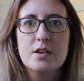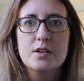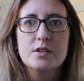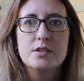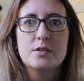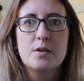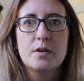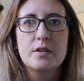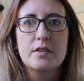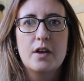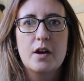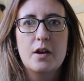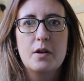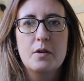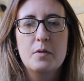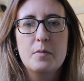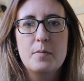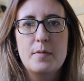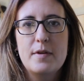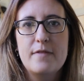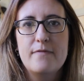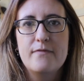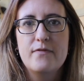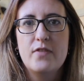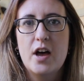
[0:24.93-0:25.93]
So I thought it would
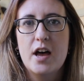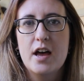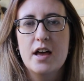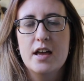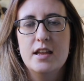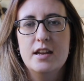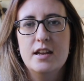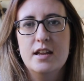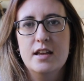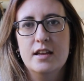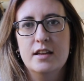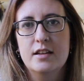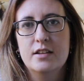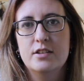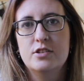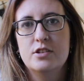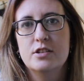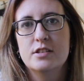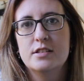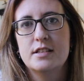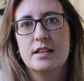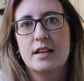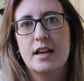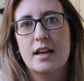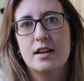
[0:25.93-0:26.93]
be fun
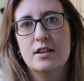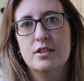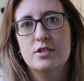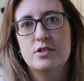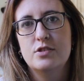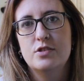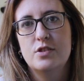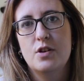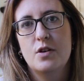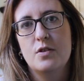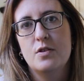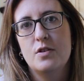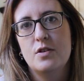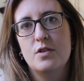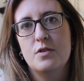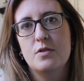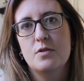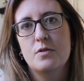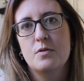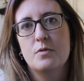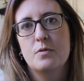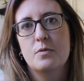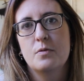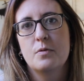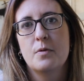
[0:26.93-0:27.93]
just to kind of show
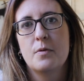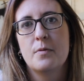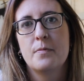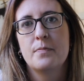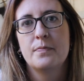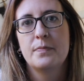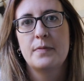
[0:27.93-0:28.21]
you